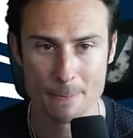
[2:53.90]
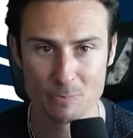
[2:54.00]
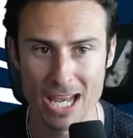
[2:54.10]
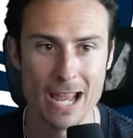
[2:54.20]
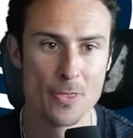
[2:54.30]

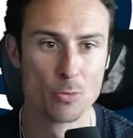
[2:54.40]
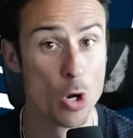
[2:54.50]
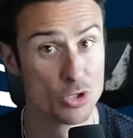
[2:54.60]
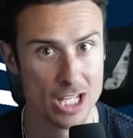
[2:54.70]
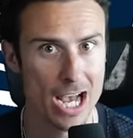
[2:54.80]
and
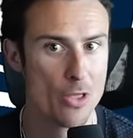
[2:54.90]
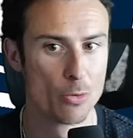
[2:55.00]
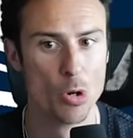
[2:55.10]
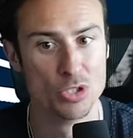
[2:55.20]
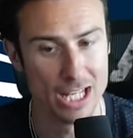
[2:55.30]
how the
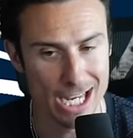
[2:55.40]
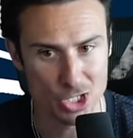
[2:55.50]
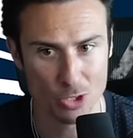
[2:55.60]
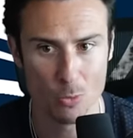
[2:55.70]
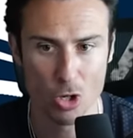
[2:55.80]

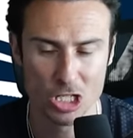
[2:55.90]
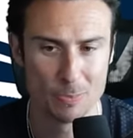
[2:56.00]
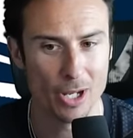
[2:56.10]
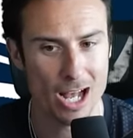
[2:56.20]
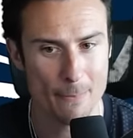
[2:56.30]
rotation works,
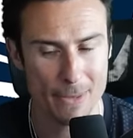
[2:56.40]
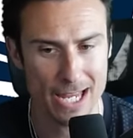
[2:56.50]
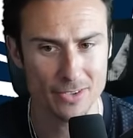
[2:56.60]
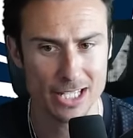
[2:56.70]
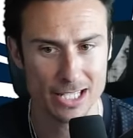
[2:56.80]
but I
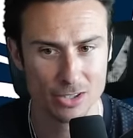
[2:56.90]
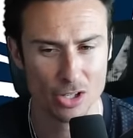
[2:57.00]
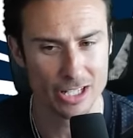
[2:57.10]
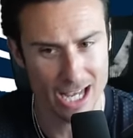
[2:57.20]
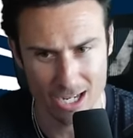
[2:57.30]
mainly
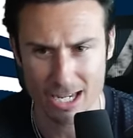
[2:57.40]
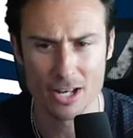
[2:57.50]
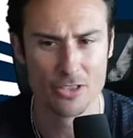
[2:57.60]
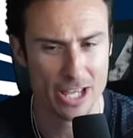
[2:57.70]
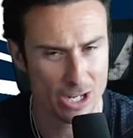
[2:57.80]
look, yeah, kind
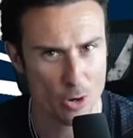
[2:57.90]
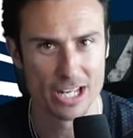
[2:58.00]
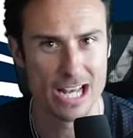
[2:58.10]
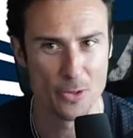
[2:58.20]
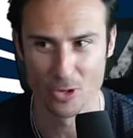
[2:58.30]
of they go
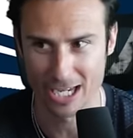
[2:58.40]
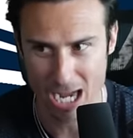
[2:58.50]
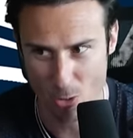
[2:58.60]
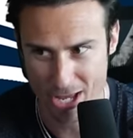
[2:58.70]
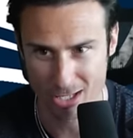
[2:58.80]
together, like
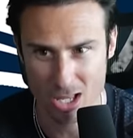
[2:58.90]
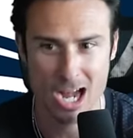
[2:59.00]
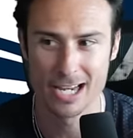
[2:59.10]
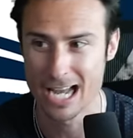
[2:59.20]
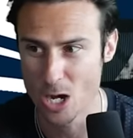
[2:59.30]
how they
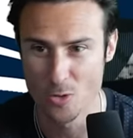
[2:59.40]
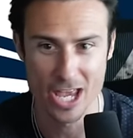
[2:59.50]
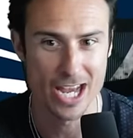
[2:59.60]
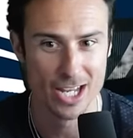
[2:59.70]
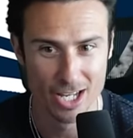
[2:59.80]
align and how
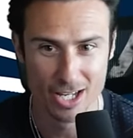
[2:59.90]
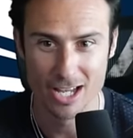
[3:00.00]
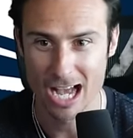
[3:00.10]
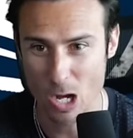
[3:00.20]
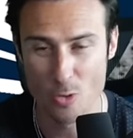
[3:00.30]
they
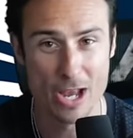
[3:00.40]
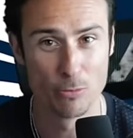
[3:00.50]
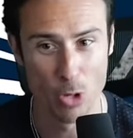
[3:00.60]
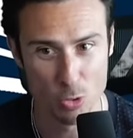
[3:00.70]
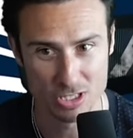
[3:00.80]

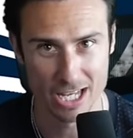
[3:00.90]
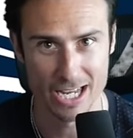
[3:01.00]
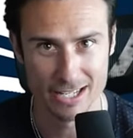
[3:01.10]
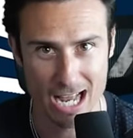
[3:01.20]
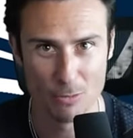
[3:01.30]

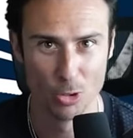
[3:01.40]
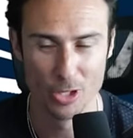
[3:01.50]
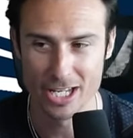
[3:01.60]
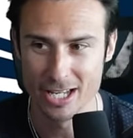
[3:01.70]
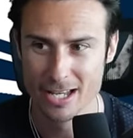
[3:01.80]
rotate. Not
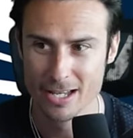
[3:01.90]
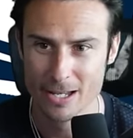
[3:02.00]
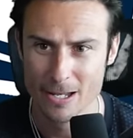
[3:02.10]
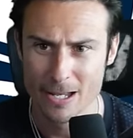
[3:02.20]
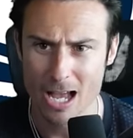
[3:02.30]
really,
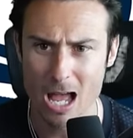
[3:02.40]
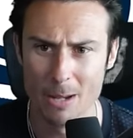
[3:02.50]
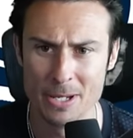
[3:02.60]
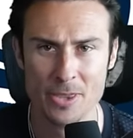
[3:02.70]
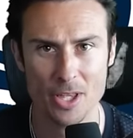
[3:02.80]
I
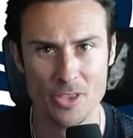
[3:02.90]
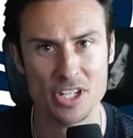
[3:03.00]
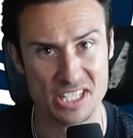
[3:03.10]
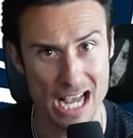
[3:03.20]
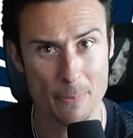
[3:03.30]
mean, the
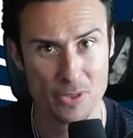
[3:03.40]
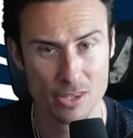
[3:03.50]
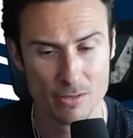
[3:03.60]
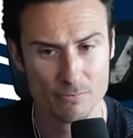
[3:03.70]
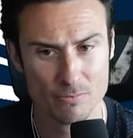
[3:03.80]
depth,
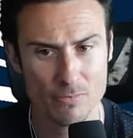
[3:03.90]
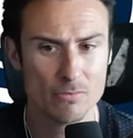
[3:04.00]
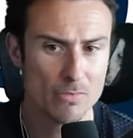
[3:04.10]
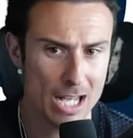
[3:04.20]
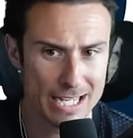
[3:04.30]

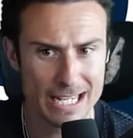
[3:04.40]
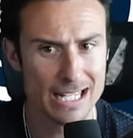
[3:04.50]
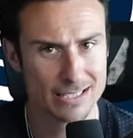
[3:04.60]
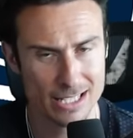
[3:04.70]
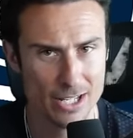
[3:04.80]
I
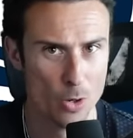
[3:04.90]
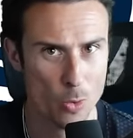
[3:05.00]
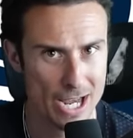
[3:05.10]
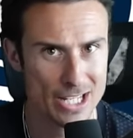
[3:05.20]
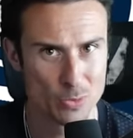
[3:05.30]
guess, in a
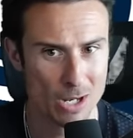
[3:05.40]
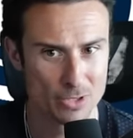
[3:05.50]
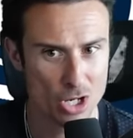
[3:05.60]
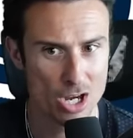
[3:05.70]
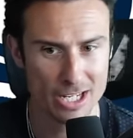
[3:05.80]
way is what I'm talking